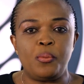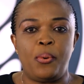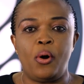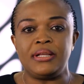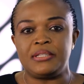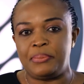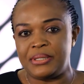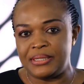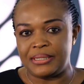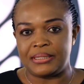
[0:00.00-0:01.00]
points
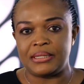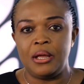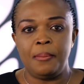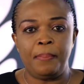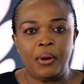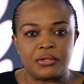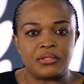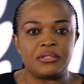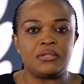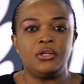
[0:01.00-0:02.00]
business,
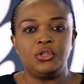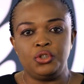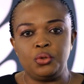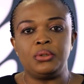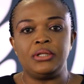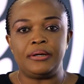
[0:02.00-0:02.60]
plus you will